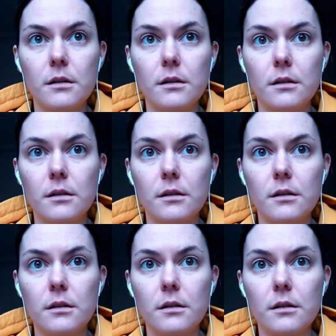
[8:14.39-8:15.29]

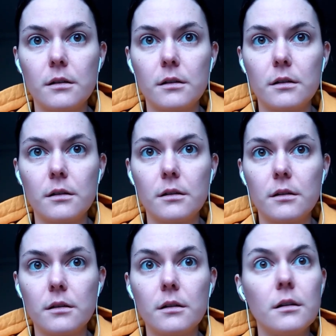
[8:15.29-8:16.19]

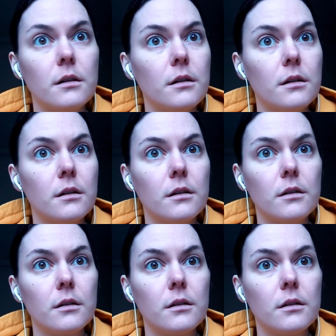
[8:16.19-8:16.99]
This person isn't speaking.